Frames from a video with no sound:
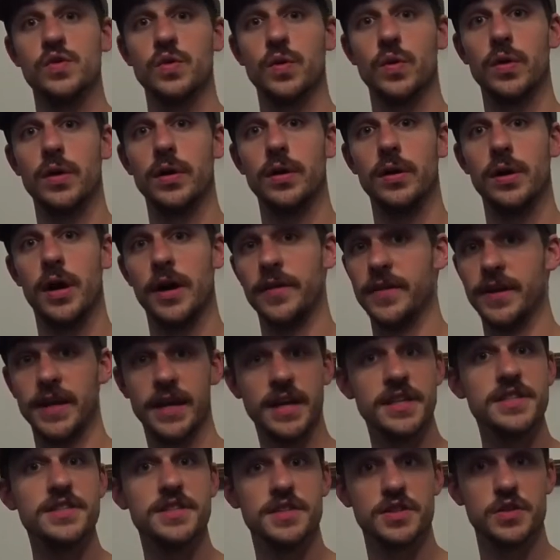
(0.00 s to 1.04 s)
or I think
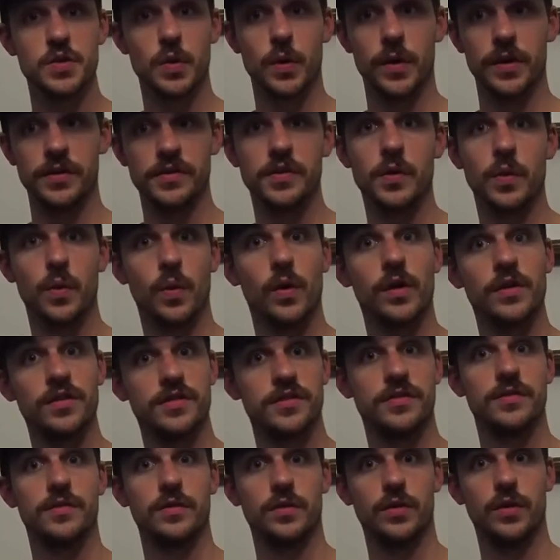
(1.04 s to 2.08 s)
InstaStories it
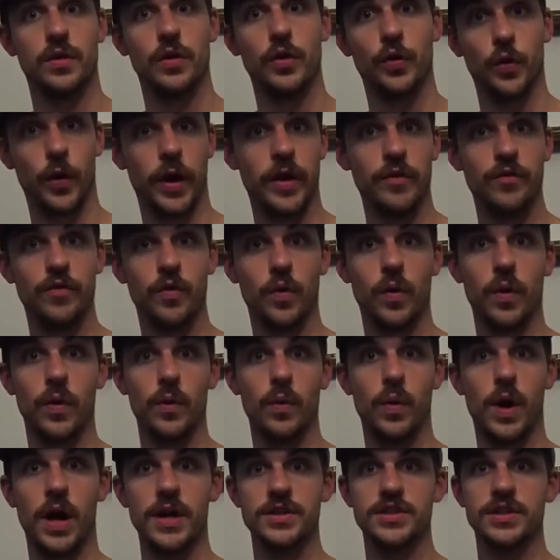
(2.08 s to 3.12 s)
works great for
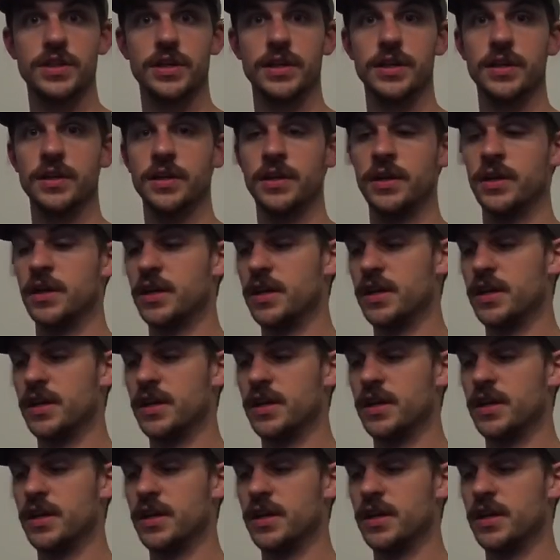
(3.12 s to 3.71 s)
watching